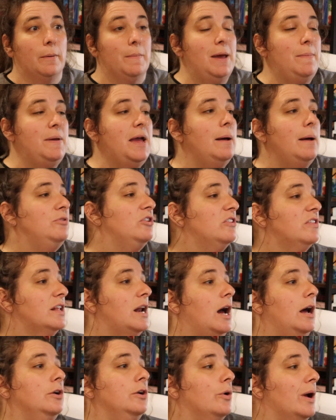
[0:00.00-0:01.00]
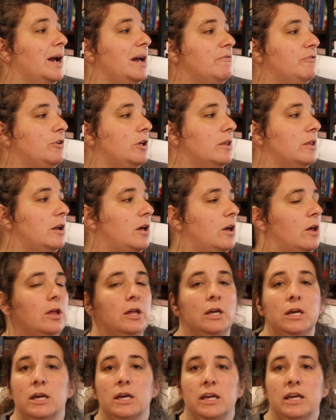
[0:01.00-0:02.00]
Maybe I'm just an ungrateful
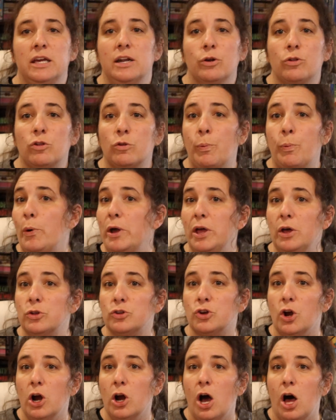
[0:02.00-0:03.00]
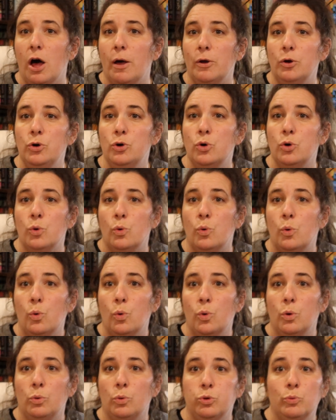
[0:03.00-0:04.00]
little, spoiled girl
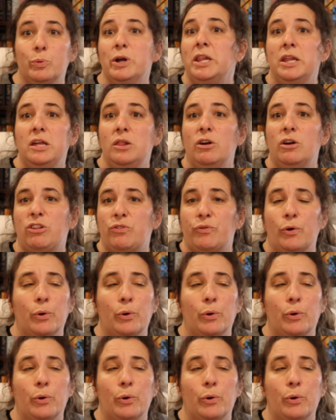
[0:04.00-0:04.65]
who really looks